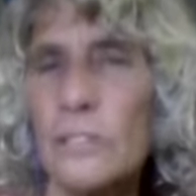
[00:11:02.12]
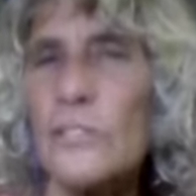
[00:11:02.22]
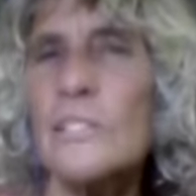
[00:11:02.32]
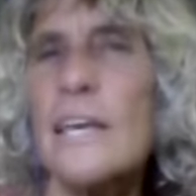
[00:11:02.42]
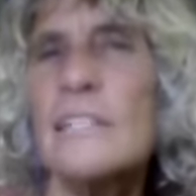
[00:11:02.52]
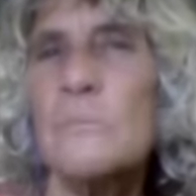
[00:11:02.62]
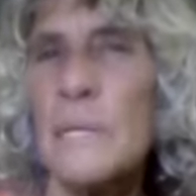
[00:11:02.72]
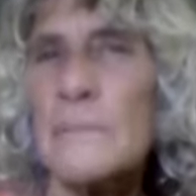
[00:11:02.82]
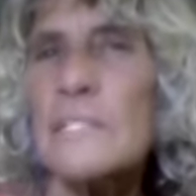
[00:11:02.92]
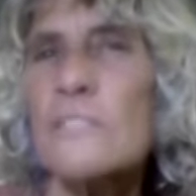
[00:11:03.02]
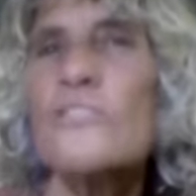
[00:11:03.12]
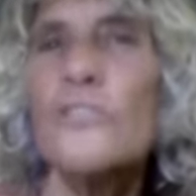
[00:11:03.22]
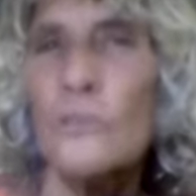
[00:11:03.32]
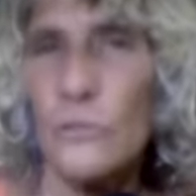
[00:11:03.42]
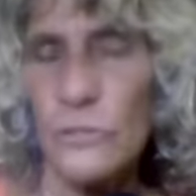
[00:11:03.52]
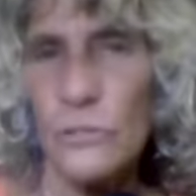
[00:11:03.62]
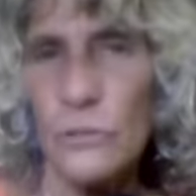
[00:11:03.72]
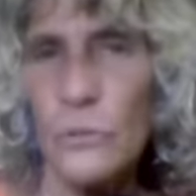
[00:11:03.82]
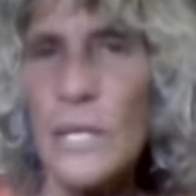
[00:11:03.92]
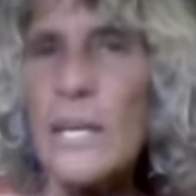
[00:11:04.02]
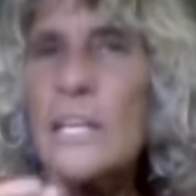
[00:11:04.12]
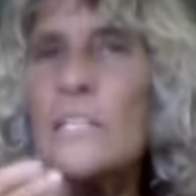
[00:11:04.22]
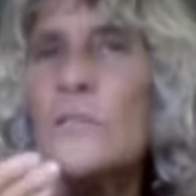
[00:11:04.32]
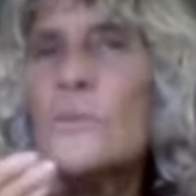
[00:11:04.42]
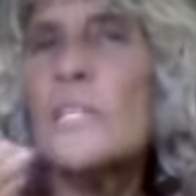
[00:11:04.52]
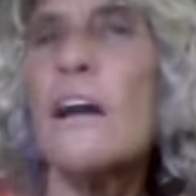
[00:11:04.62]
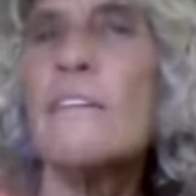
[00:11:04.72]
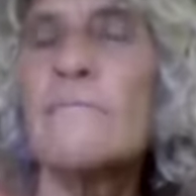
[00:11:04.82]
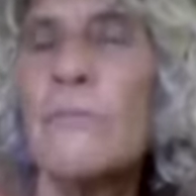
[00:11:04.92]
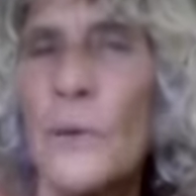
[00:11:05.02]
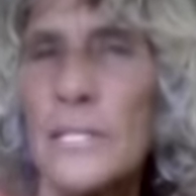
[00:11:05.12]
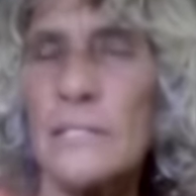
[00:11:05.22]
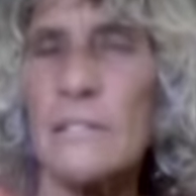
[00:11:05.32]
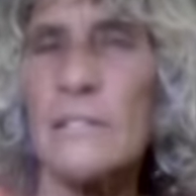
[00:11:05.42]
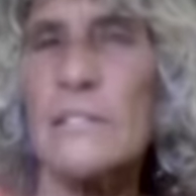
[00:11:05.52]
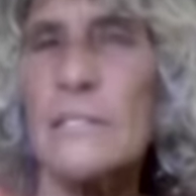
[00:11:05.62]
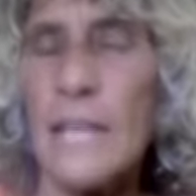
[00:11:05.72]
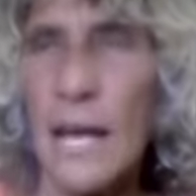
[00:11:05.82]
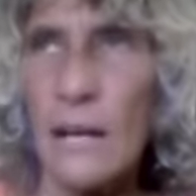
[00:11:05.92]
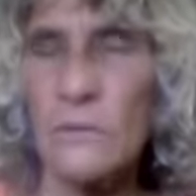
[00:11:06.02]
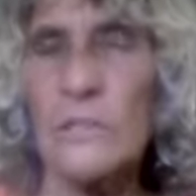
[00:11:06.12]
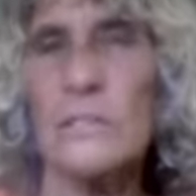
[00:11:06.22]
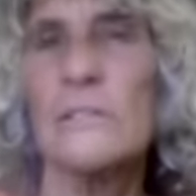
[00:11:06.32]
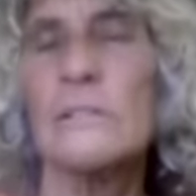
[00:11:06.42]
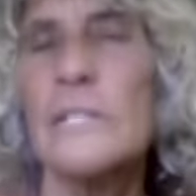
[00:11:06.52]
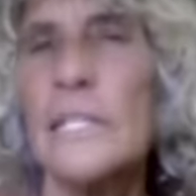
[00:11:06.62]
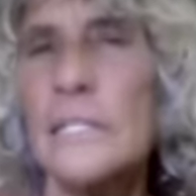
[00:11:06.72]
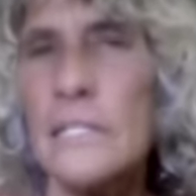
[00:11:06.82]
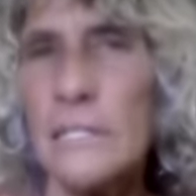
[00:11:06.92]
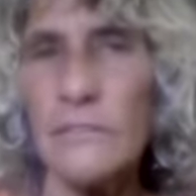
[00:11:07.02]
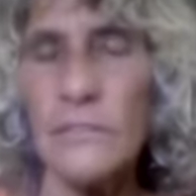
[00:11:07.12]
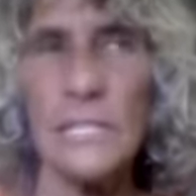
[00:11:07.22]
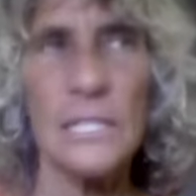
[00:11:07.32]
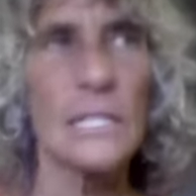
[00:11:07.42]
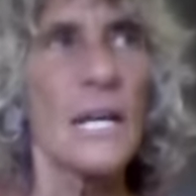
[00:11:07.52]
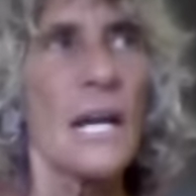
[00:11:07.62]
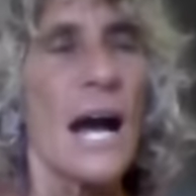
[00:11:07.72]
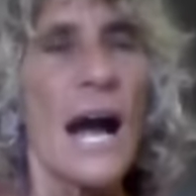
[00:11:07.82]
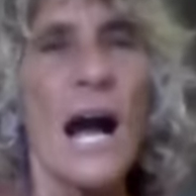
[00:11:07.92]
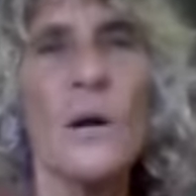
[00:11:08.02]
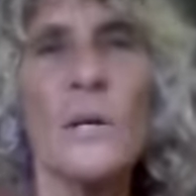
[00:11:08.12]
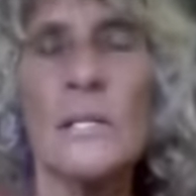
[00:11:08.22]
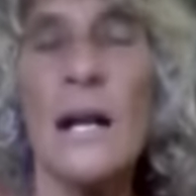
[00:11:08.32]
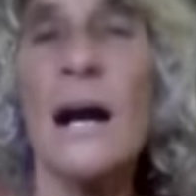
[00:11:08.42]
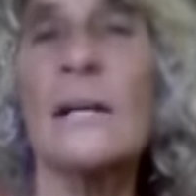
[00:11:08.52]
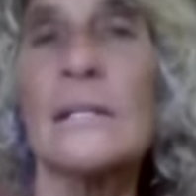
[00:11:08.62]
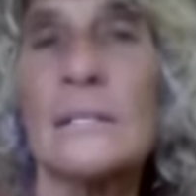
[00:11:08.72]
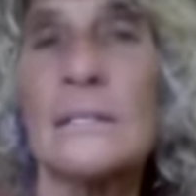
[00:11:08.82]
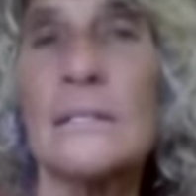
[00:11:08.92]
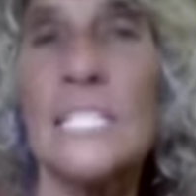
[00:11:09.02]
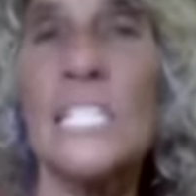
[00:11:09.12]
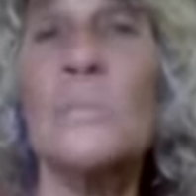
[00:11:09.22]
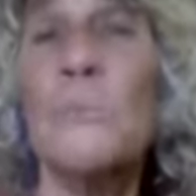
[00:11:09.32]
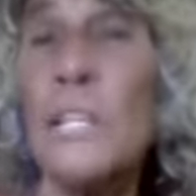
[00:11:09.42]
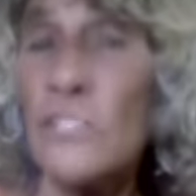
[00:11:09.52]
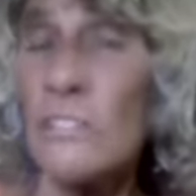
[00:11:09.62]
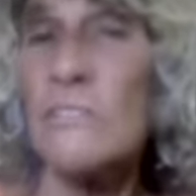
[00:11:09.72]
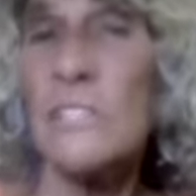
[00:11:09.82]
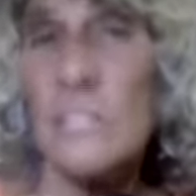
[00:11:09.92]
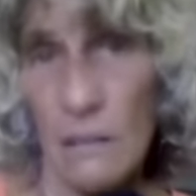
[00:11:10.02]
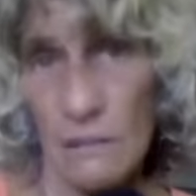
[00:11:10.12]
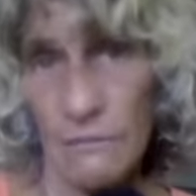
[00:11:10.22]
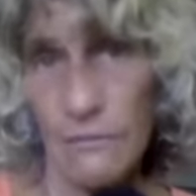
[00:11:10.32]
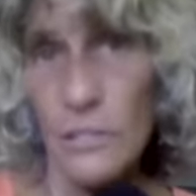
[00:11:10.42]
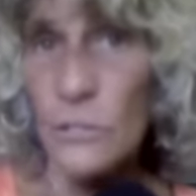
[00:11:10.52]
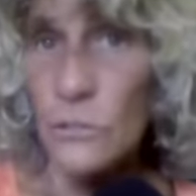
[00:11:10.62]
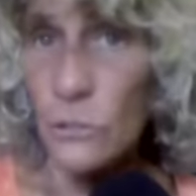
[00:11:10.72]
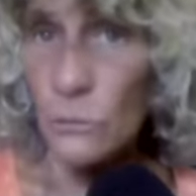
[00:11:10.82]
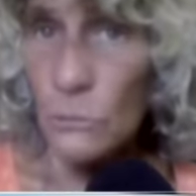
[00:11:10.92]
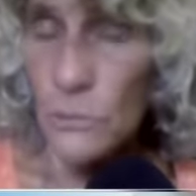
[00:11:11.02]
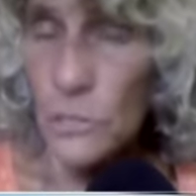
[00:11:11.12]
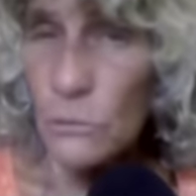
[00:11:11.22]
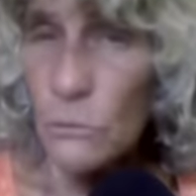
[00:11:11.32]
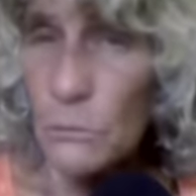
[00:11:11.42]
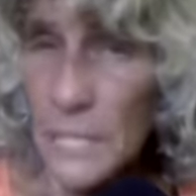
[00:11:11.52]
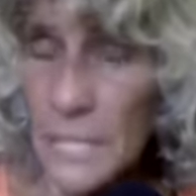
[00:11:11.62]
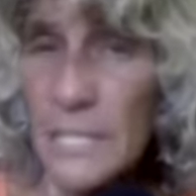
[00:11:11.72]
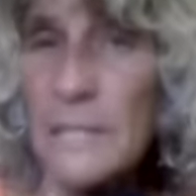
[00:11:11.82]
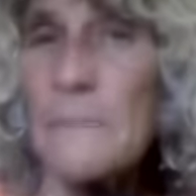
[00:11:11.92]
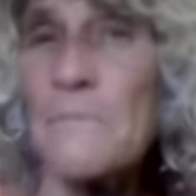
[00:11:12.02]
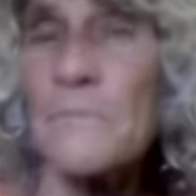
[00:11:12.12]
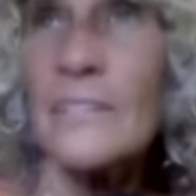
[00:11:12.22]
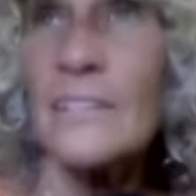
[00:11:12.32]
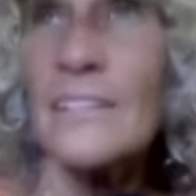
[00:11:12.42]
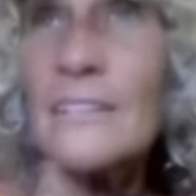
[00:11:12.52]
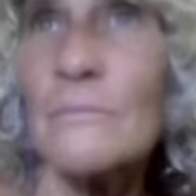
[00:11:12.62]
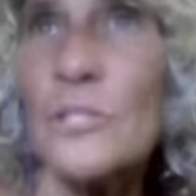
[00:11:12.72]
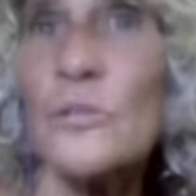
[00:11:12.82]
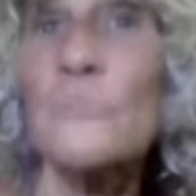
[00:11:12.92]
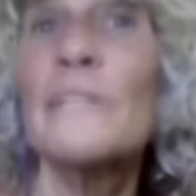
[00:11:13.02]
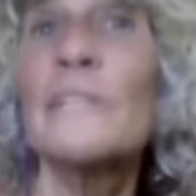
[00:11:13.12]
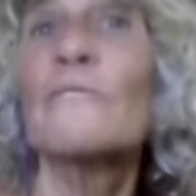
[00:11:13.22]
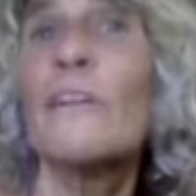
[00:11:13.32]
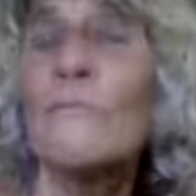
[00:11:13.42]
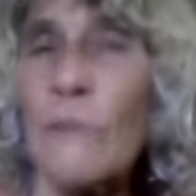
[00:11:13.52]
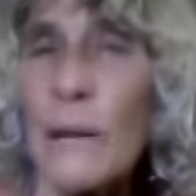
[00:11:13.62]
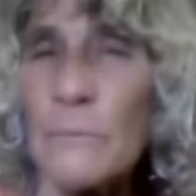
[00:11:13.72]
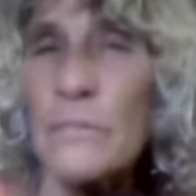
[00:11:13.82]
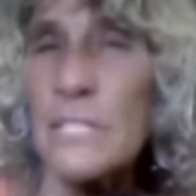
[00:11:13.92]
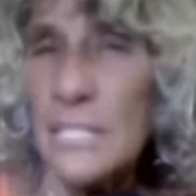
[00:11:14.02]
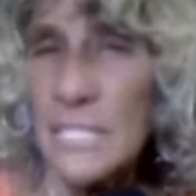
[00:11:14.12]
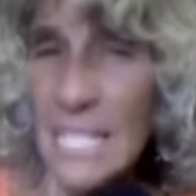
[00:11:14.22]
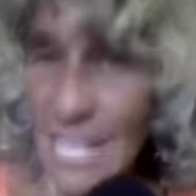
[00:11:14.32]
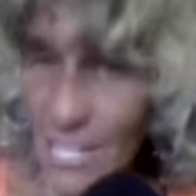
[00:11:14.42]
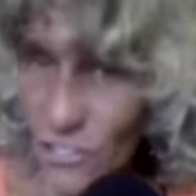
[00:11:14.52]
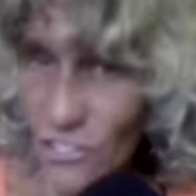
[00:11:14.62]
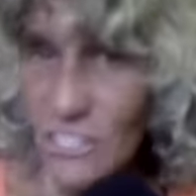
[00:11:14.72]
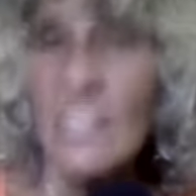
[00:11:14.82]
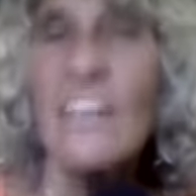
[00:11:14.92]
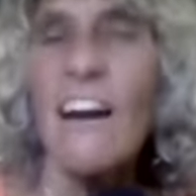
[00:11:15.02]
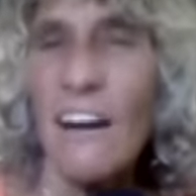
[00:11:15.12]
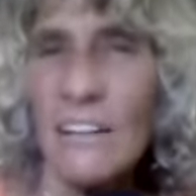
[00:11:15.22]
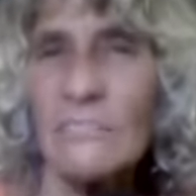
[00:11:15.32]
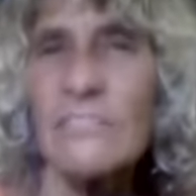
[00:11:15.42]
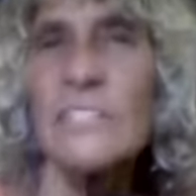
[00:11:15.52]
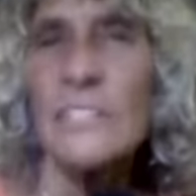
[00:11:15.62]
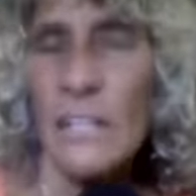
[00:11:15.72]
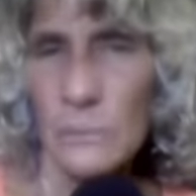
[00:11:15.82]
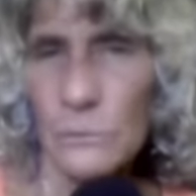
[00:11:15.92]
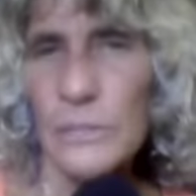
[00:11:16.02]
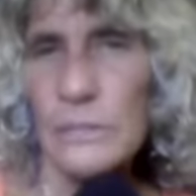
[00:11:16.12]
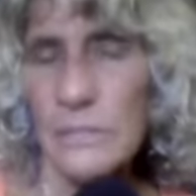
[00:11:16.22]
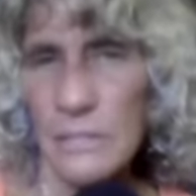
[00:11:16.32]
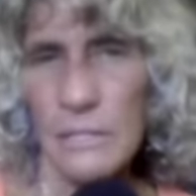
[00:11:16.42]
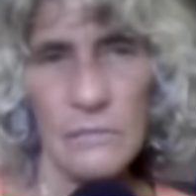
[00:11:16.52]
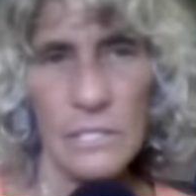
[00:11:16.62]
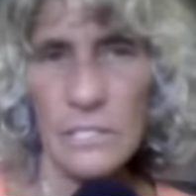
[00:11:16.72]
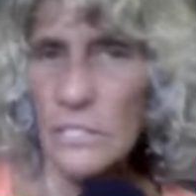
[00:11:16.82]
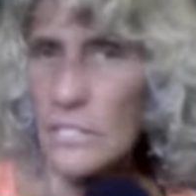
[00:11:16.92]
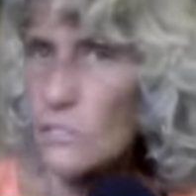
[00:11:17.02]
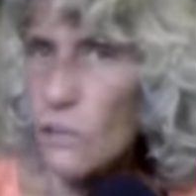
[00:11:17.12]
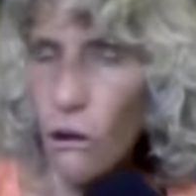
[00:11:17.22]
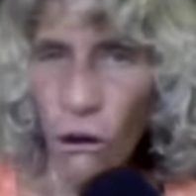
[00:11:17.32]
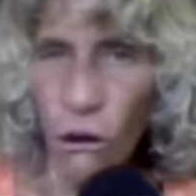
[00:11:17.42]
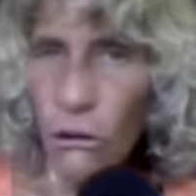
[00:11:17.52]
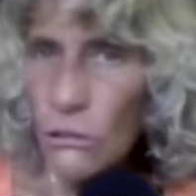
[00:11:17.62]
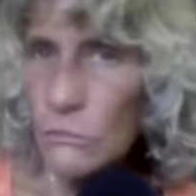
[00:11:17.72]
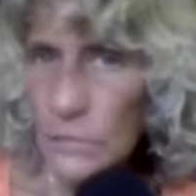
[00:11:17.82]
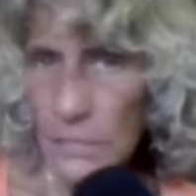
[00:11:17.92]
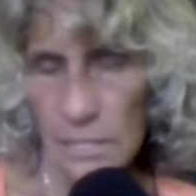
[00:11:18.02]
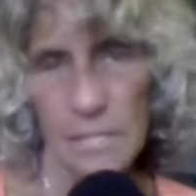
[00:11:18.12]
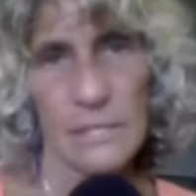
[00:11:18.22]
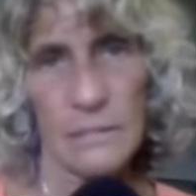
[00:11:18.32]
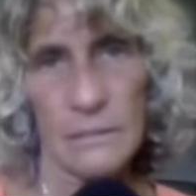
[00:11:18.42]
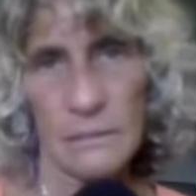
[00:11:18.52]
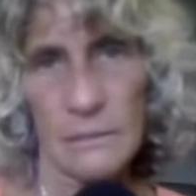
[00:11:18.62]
filters as babies and children do using our voice our sound our creativity our our expression of self to to be um, to be a representation of our real selves. It's it's all related.